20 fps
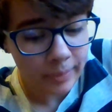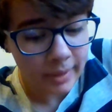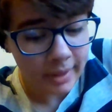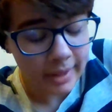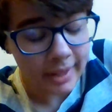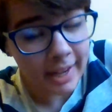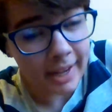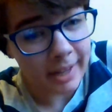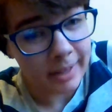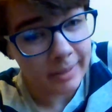
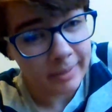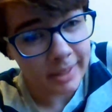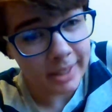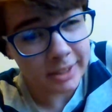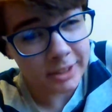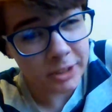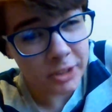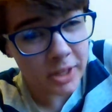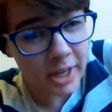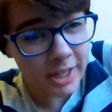yeah,
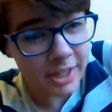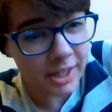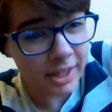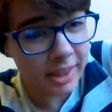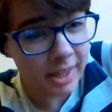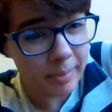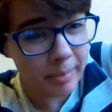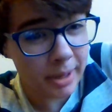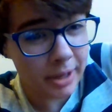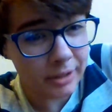it's tragic
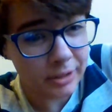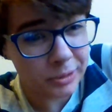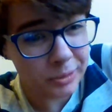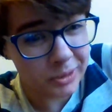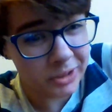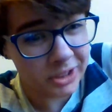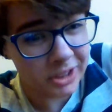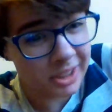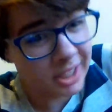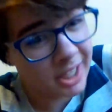that parents
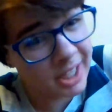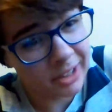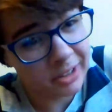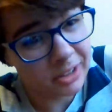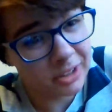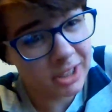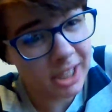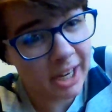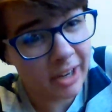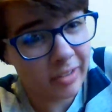would just kick their
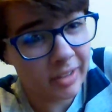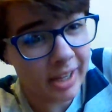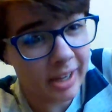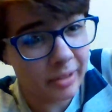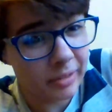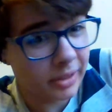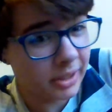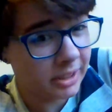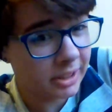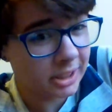child
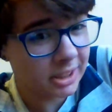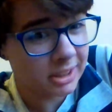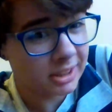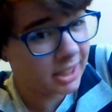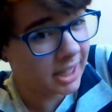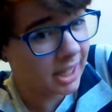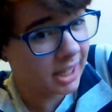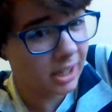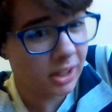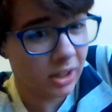out and just
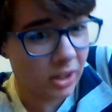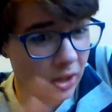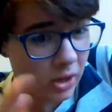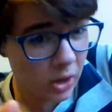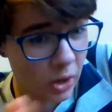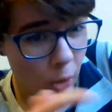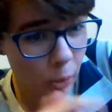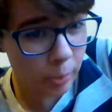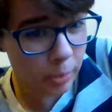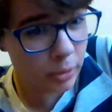say,
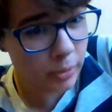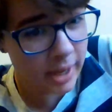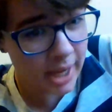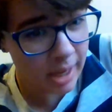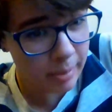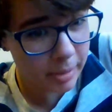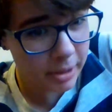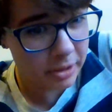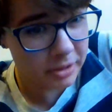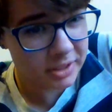nope, you
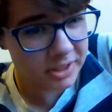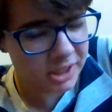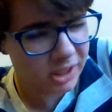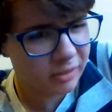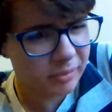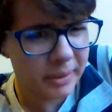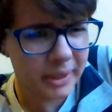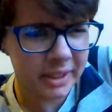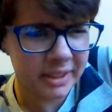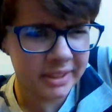can't be
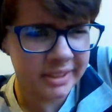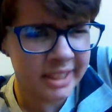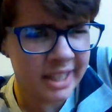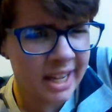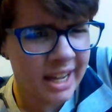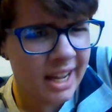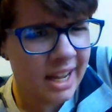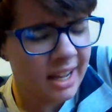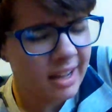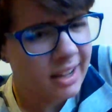yourself, because
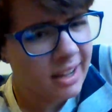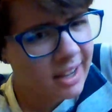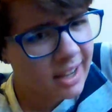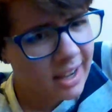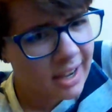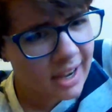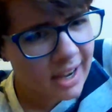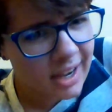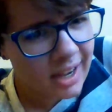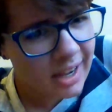
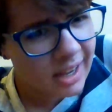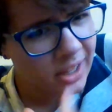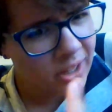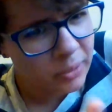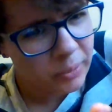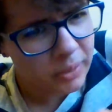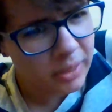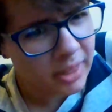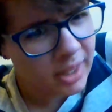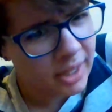you
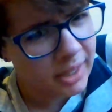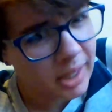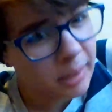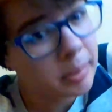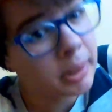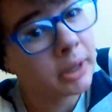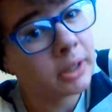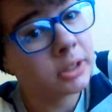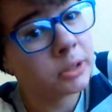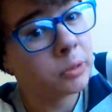would think that
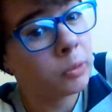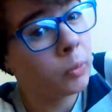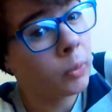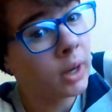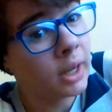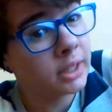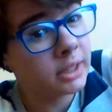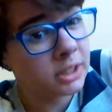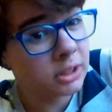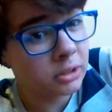parents would
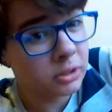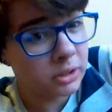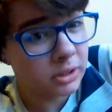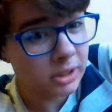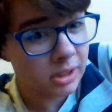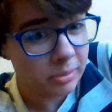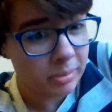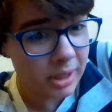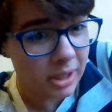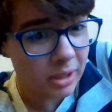want children
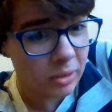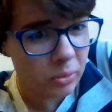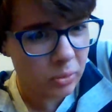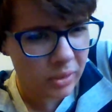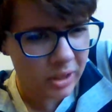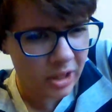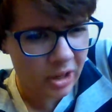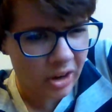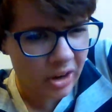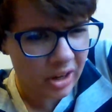to be who
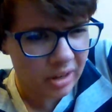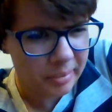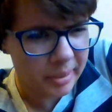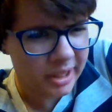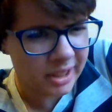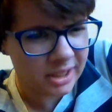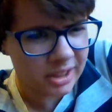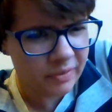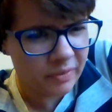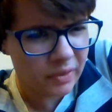they are,
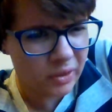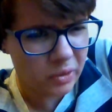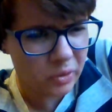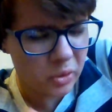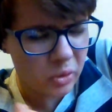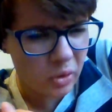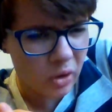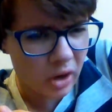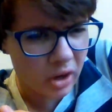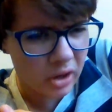because if you
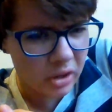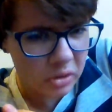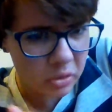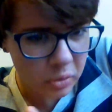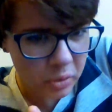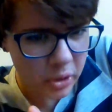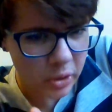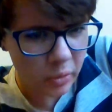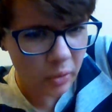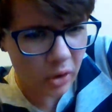are who
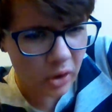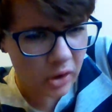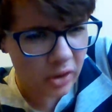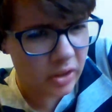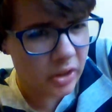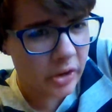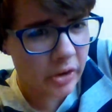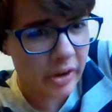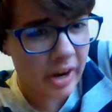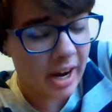you are,
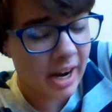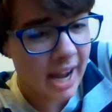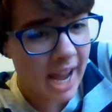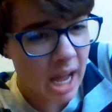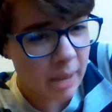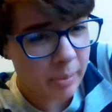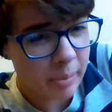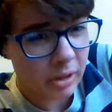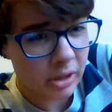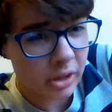then you're a
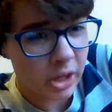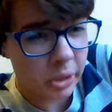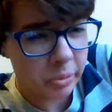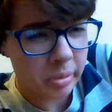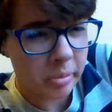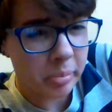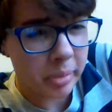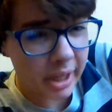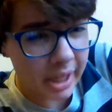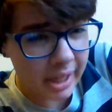happier
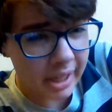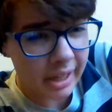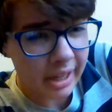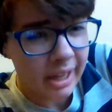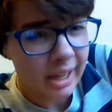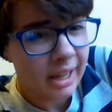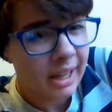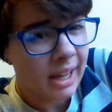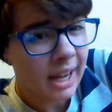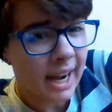human being.
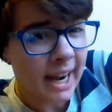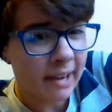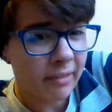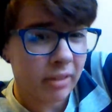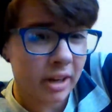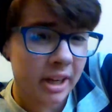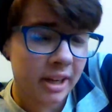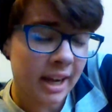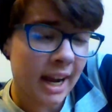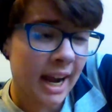
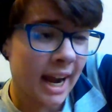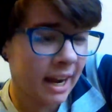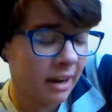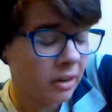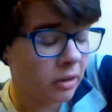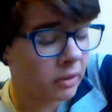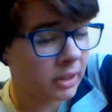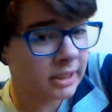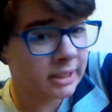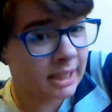I
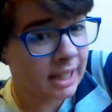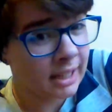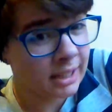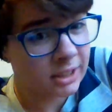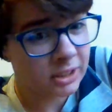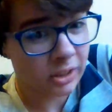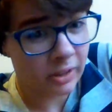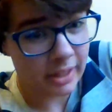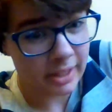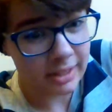noticed that
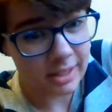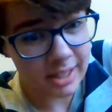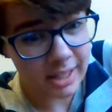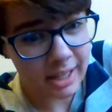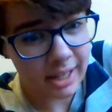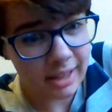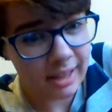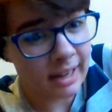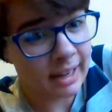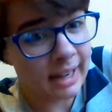starting
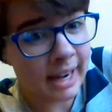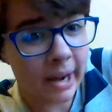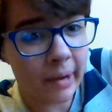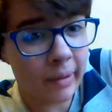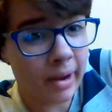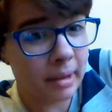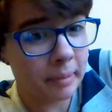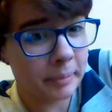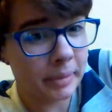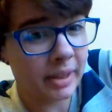T, that now
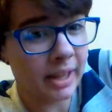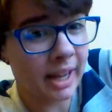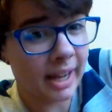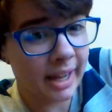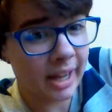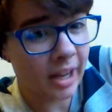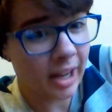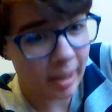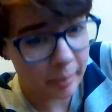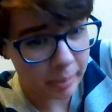I'm a lot
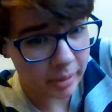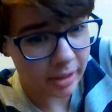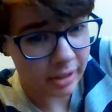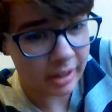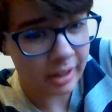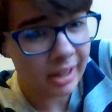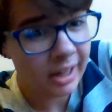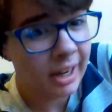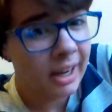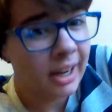
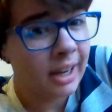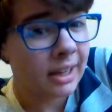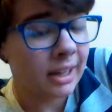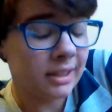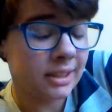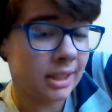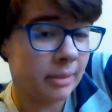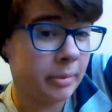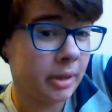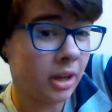happier
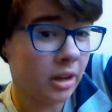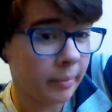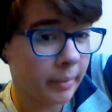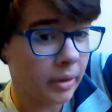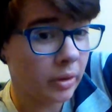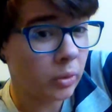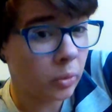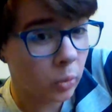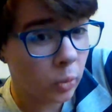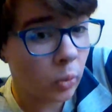because I'm
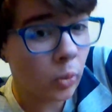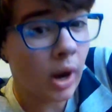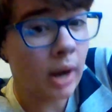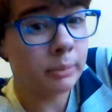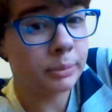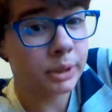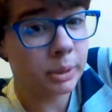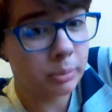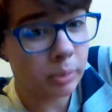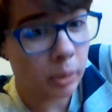becoming who
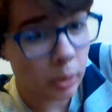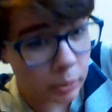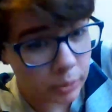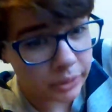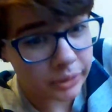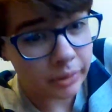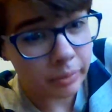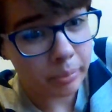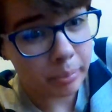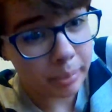I'm
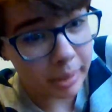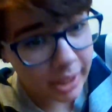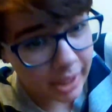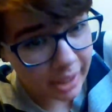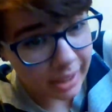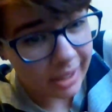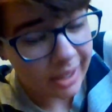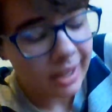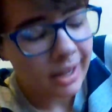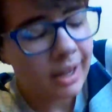supposed to
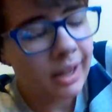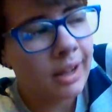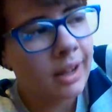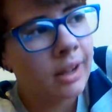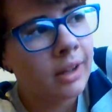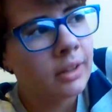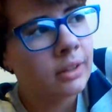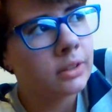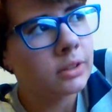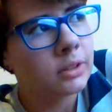be.
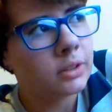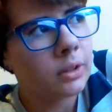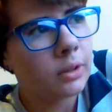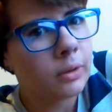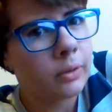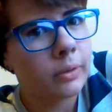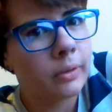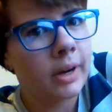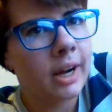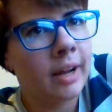
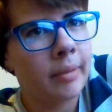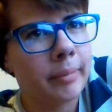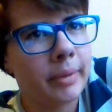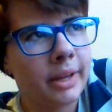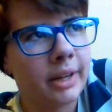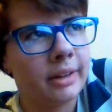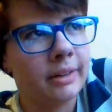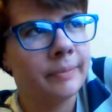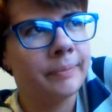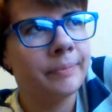So I
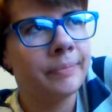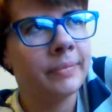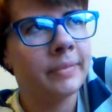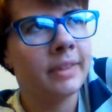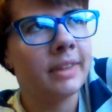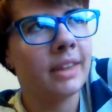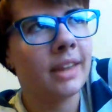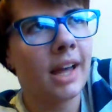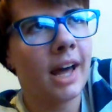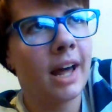mean,
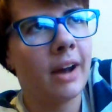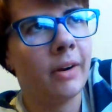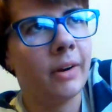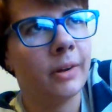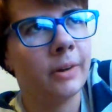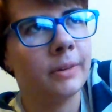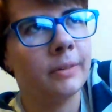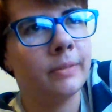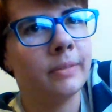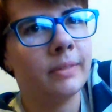I don't
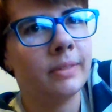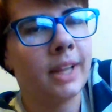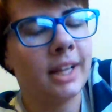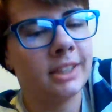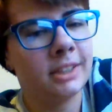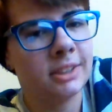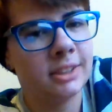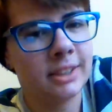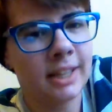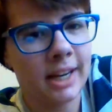know.
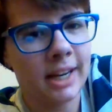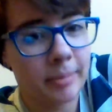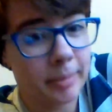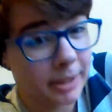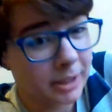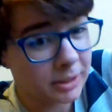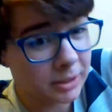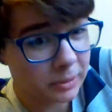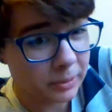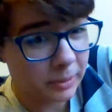That's just kind of my
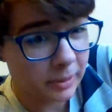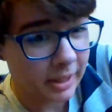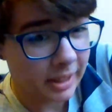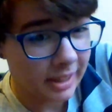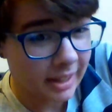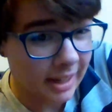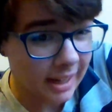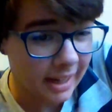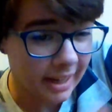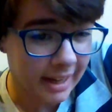story.
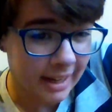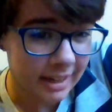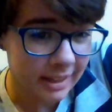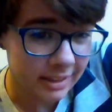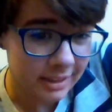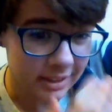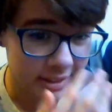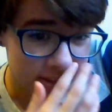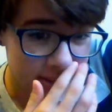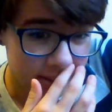I kind of
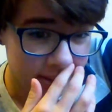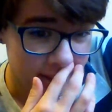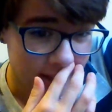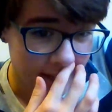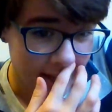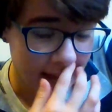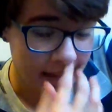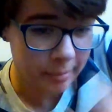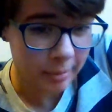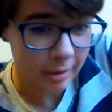just
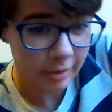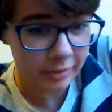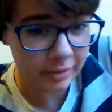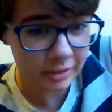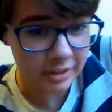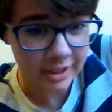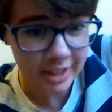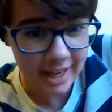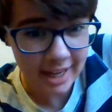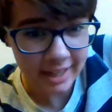had my
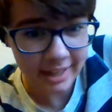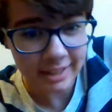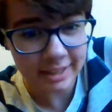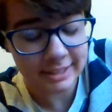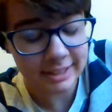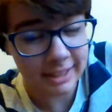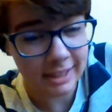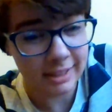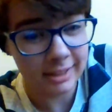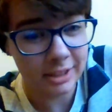first guy
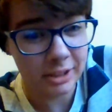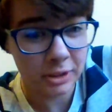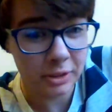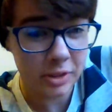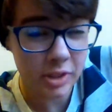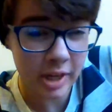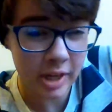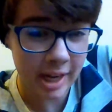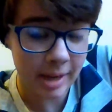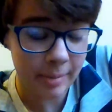kiss at a
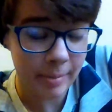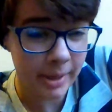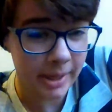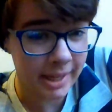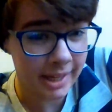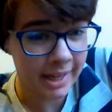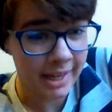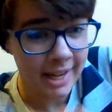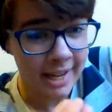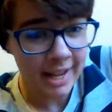church camp, and then